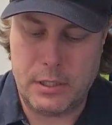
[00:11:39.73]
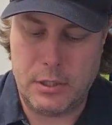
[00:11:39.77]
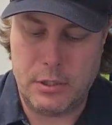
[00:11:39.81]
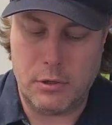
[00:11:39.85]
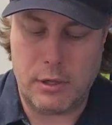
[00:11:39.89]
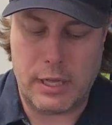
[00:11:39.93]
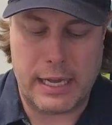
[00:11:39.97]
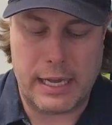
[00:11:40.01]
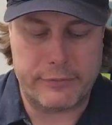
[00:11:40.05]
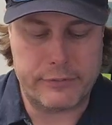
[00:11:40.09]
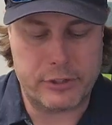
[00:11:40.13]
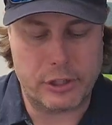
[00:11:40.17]

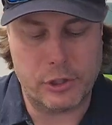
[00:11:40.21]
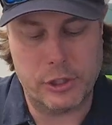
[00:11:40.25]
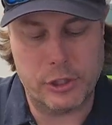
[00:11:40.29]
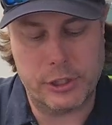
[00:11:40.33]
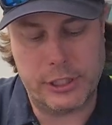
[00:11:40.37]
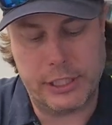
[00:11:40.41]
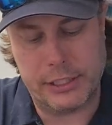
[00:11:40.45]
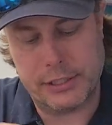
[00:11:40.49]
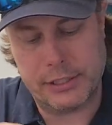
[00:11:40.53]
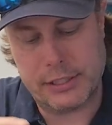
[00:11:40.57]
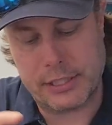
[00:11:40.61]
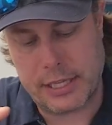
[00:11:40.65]
You'll have to
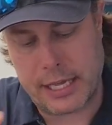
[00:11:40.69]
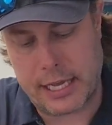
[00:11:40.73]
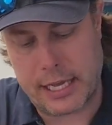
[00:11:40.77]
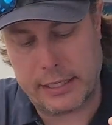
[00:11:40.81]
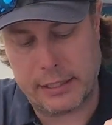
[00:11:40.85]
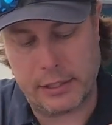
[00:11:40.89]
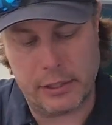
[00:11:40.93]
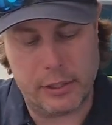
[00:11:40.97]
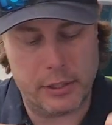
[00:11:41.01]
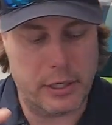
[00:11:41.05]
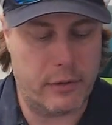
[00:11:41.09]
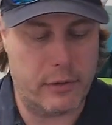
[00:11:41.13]
look into
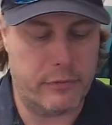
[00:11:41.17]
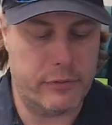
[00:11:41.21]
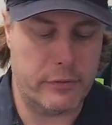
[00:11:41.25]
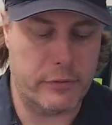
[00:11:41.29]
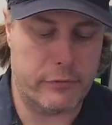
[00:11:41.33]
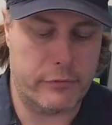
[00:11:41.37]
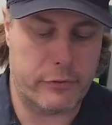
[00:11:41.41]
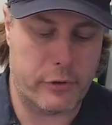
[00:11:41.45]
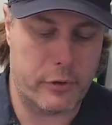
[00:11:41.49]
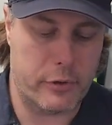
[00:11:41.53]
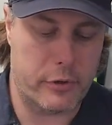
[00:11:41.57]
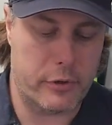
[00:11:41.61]
that and delve
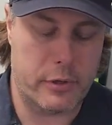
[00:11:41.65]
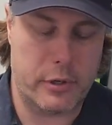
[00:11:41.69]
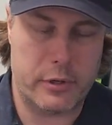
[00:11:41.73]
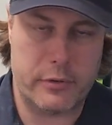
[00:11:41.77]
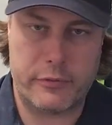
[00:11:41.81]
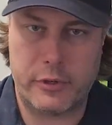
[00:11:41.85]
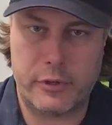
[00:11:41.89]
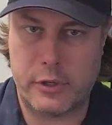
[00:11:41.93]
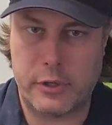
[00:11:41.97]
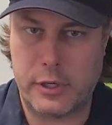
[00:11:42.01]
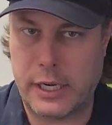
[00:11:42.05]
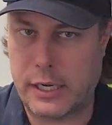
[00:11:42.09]
in further
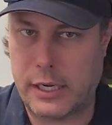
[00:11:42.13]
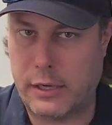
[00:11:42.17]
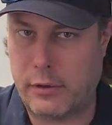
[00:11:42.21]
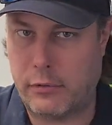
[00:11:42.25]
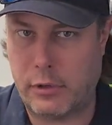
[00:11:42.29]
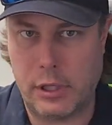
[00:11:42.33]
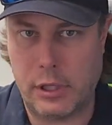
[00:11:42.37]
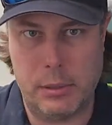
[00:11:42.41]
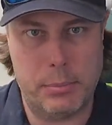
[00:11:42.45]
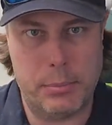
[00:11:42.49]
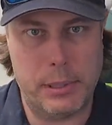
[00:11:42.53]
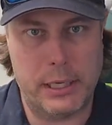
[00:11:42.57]
if you're
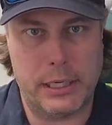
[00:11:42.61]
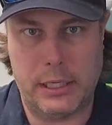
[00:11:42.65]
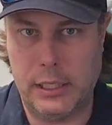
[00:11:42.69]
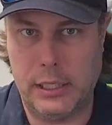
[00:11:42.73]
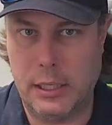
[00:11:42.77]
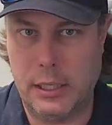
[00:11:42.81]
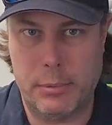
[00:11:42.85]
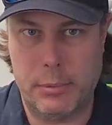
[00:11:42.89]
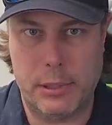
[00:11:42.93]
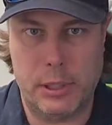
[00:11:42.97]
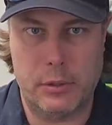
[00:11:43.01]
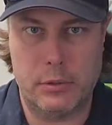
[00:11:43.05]
getting really
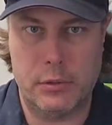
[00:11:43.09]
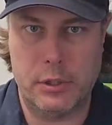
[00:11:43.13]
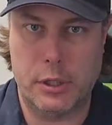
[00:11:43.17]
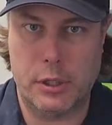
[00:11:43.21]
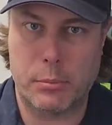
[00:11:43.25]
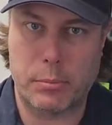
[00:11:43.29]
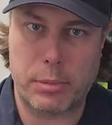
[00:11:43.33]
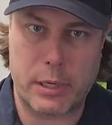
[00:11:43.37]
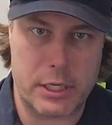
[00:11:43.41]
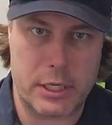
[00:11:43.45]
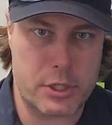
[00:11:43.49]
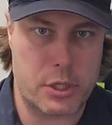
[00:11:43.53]
picky about
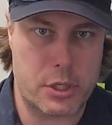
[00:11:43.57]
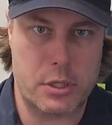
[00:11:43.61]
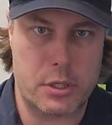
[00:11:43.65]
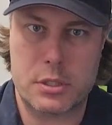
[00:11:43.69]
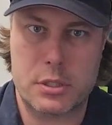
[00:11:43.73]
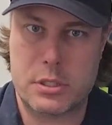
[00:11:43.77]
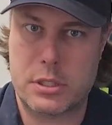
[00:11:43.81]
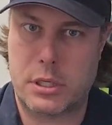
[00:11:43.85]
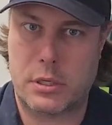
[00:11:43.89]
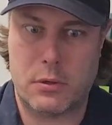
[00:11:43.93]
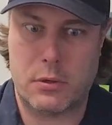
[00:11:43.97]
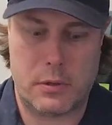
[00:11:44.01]
your
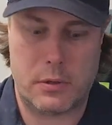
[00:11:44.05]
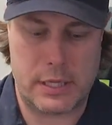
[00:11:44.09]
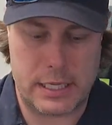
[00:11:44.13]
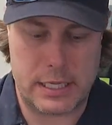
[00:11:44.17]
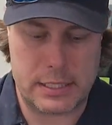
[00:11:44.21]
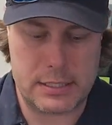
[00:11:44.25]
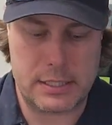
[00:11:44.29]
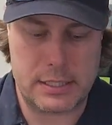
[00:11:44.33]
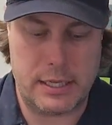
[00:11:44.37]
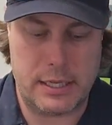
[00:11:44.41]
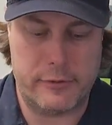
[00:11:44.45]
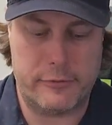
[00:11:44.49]
pressures and all
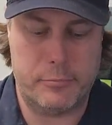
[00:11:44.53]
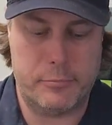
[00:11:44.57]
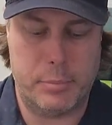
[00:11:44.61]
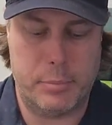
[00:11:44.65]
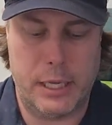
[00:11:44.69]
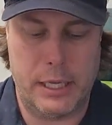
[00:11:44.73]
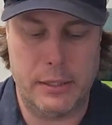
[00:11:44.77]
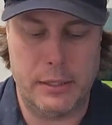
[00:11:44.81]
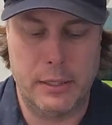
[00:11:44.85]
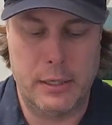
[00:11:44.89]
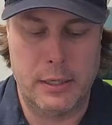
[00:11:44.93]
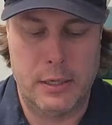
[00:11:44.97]
that stuff.
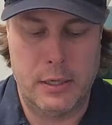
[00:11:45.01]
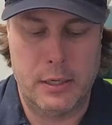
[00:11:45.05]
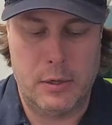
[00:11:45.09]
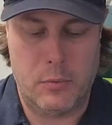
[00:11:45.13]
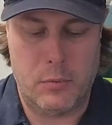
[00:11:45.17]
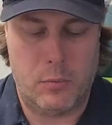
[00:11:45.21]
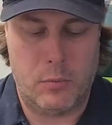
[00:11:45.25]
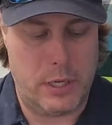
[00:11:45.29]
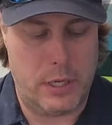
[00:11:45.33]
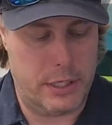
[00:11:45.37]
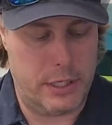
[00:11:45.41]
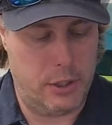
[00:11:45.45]
But
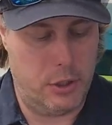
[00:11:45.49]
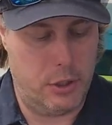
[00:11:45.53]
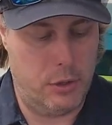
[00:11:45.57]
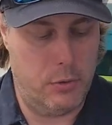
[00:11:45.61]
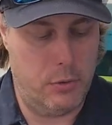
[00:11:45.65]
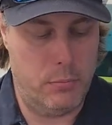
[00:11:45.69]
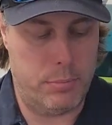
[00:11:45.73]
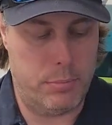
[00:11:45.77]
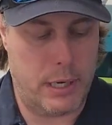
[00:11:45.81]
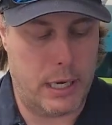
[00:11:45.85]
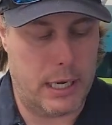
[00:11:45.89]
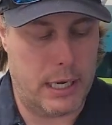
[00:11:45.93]
when
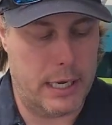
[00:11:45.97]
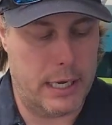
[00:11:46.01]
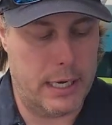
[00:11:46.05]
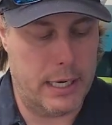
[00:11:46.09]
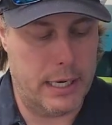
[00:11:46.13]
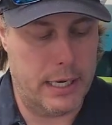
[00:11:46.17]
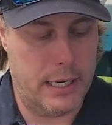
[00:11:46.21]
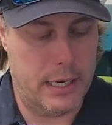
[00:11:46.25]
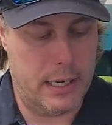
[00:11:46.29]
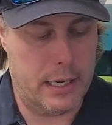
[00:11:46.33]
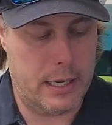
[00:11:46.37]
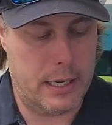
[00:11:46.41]
you
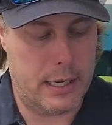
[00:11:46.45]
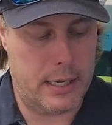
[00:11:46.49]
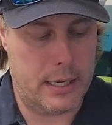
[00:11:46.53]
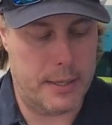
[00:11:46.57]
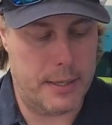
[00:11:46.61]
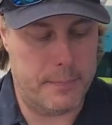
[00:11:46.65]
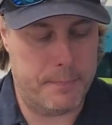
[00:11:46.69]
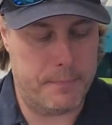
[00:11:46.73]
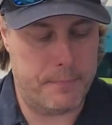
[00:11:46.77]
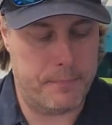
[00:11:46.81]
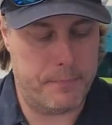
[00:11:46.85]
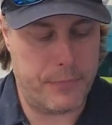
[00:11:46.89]
buy
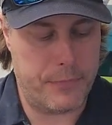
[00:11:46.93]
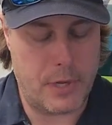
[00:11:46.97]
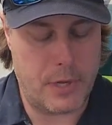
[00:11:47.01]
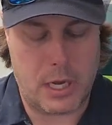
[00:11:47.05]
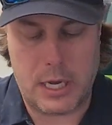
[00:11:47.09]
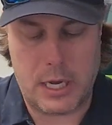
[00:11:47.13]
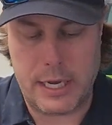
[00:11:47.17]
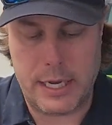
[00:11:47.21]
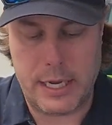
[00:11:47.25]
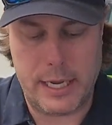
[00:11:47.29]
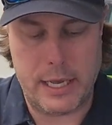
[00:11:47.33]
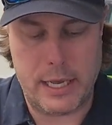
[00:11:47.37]

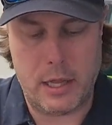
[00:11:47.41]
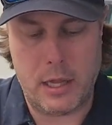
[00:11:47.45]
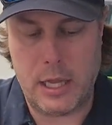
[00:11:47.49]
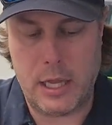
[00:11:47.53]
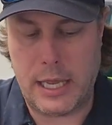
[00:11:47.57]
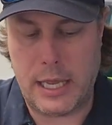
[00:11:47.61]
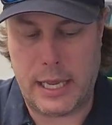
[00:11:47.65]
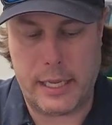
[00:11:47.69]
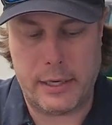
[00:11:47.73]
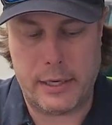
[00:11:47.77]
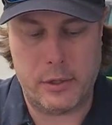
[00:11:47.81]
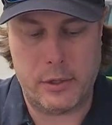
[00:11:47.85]

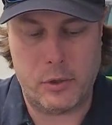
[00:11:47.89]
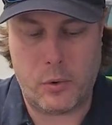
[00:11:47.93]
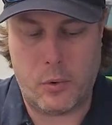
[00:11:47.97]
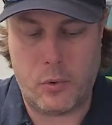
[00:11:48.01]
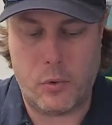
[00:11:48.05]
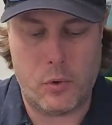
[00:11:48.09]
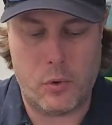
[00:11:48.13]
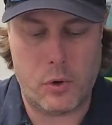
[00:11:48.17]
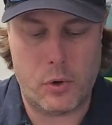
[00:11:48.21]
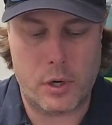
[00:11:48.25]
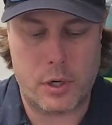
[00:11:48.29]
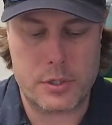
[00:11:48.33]
IL and
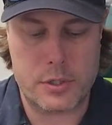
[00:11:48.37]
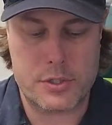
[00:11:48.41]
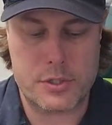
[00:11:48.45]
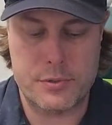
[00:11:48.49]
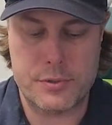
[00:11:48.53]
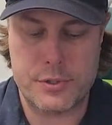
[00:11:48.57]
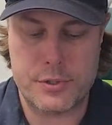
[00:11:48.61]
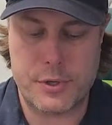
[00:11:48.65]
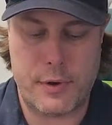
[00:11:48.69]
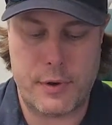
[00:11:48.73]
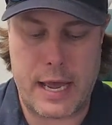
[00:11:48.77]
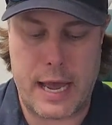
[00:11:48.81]
or
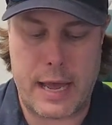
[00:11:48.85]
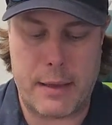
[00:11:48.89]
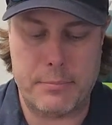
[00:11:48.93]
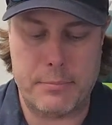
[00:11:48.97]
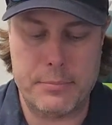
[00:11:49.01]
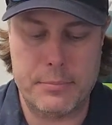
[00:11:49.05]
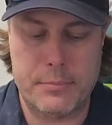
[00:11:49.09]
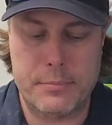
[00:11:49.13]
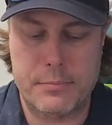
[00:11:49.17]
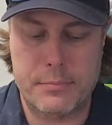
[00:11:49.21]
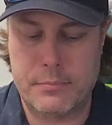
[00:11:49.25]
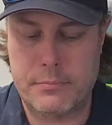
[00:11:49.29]
Suzo
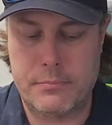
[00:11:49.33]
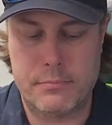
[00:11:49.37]
Happ